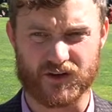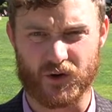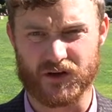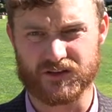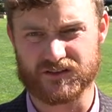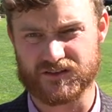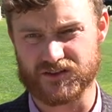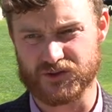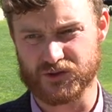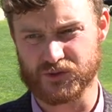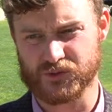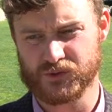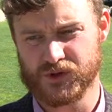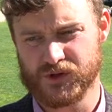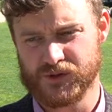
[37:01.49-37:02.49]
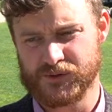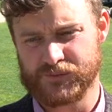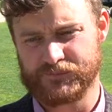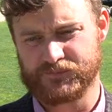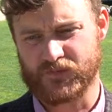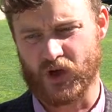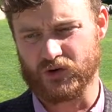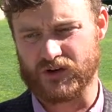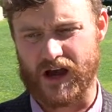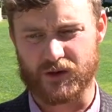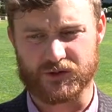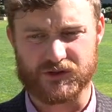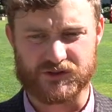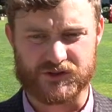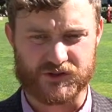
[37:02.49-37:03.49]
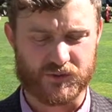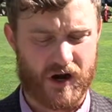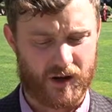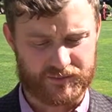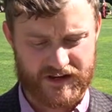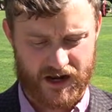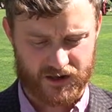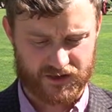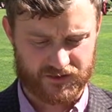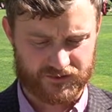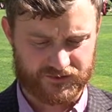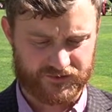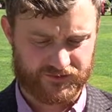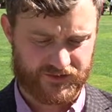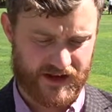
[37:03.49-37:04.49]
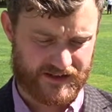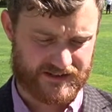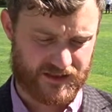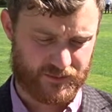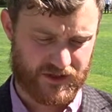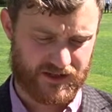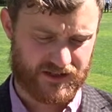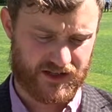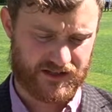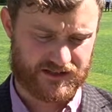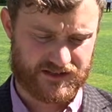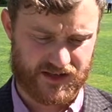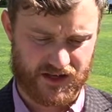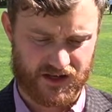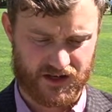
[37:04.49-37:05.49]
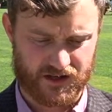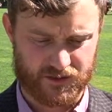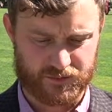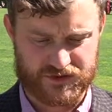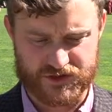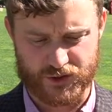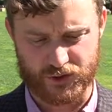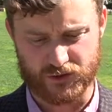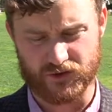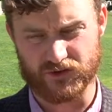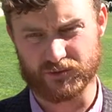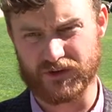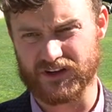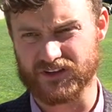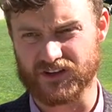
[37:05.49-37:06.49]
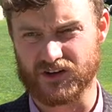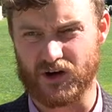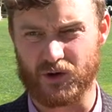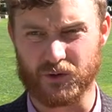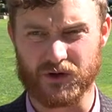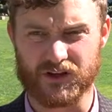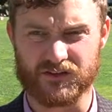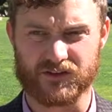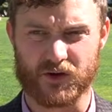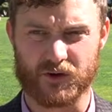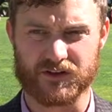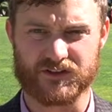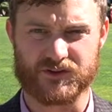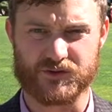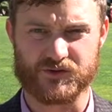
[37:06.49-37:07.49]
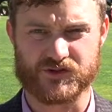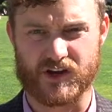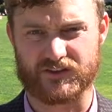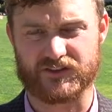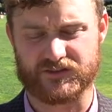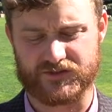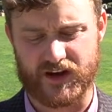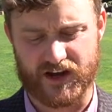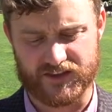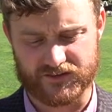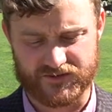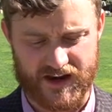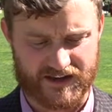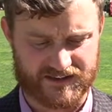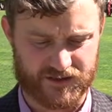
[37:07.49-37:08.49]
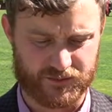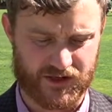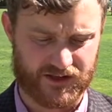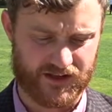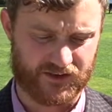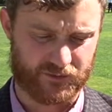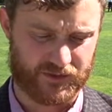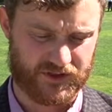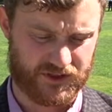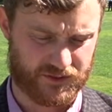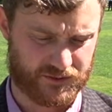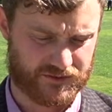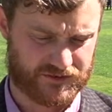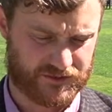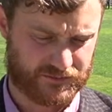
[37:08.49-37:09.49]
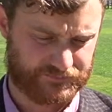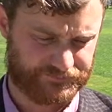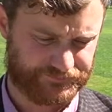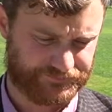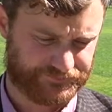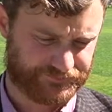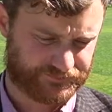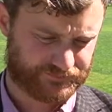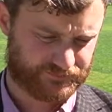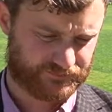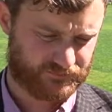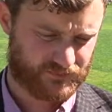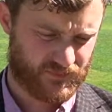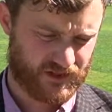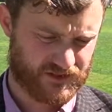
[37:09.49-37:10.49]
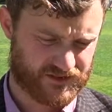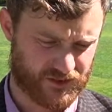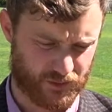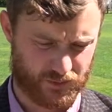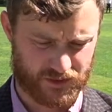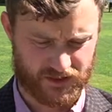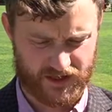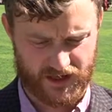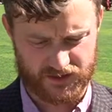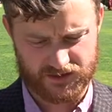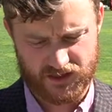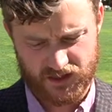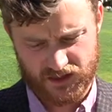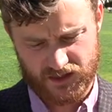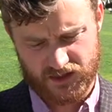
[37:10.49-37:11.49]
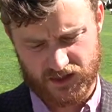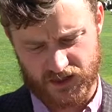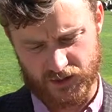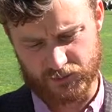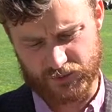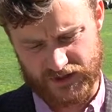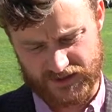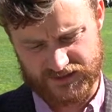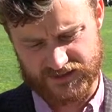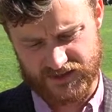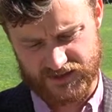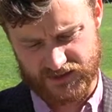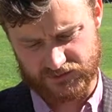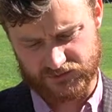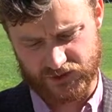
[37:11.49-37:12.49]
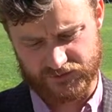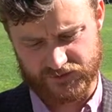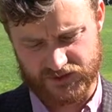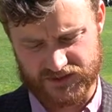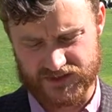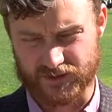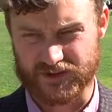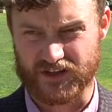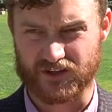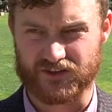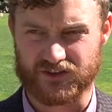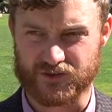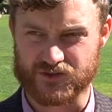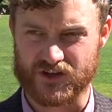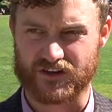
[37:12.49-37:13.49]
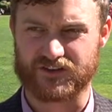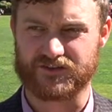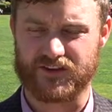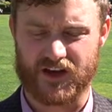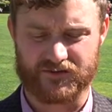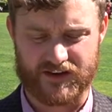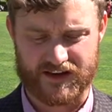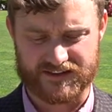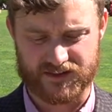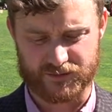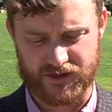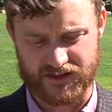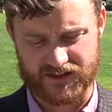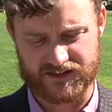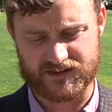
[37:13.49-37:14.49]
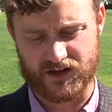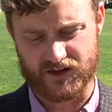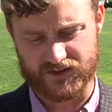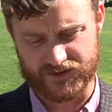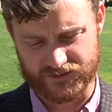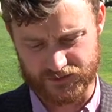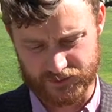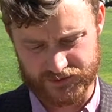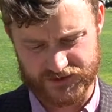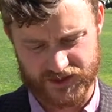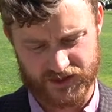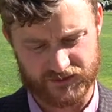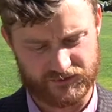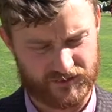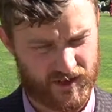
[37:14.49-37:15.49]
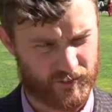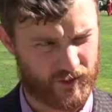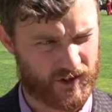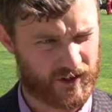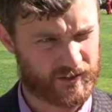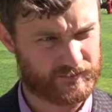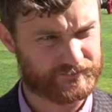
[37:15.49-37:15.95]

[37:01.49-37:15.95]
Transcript: going to allow you to opt out of vaccine mandates, and paternalism isn't always going to justify that vaccine mandates be used. So again, Brennan's going to look for something else to justify vaccine mandates on this libertarian framework.